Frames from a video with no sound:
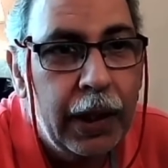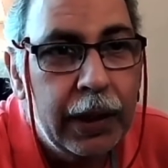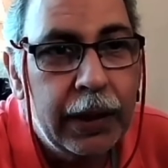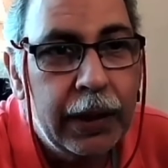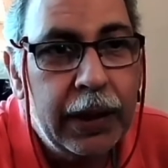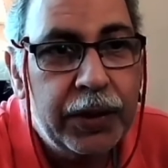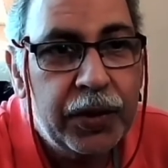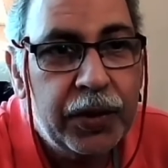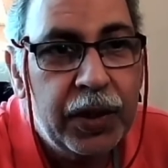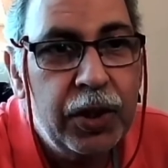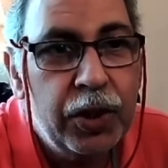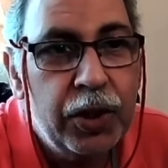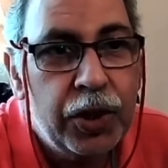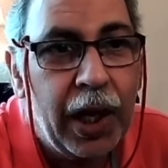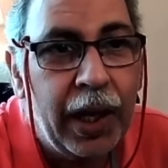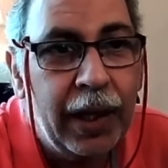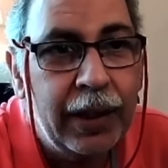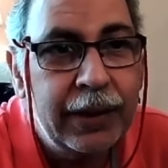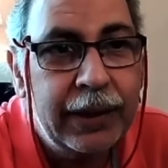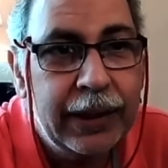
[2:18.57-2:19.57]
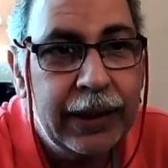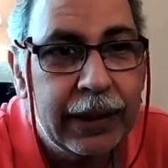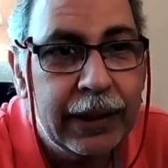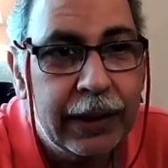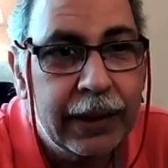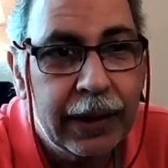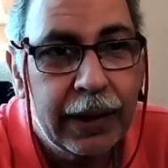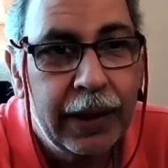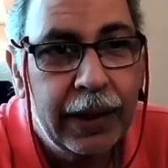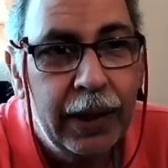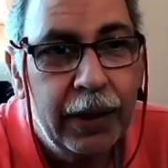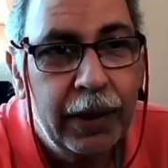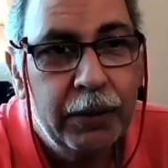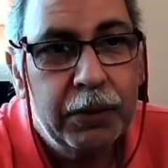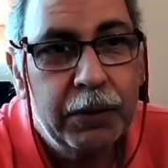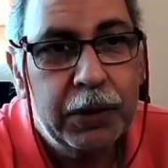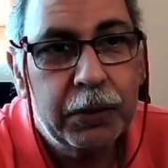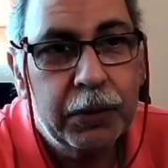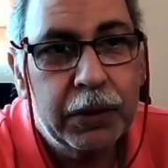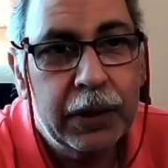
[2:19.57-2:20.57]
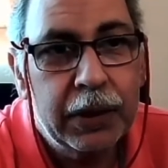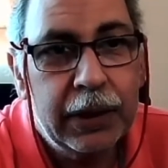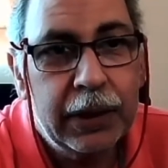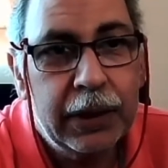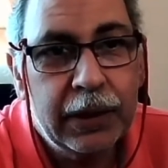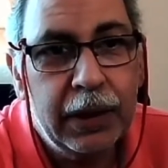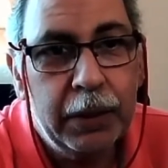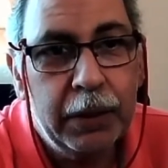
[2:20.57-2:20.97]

Disenchanted, which was a Disney